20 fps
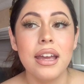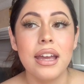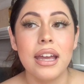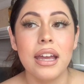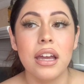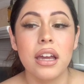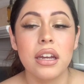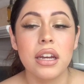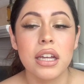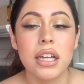
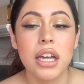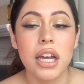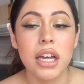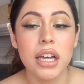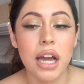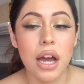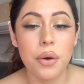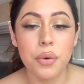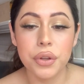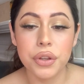And I
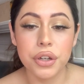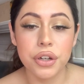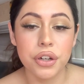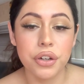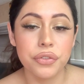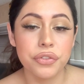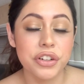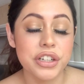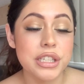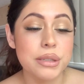hung out with
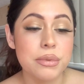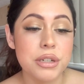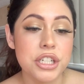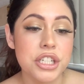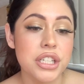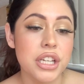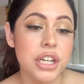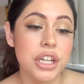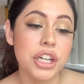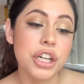her for as much
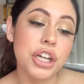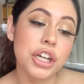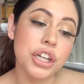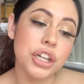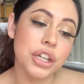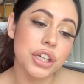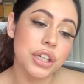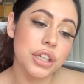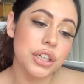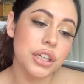as I
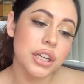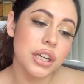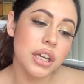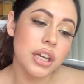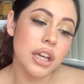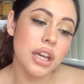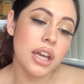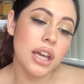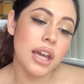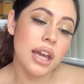could.
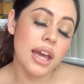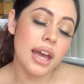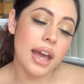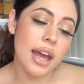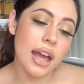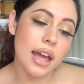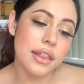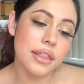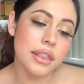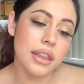
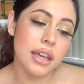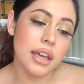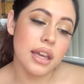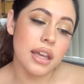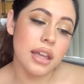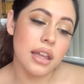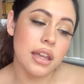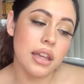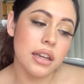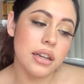And
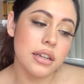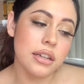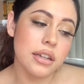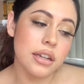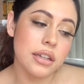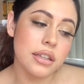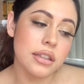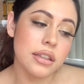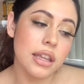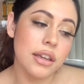then
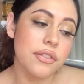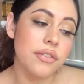I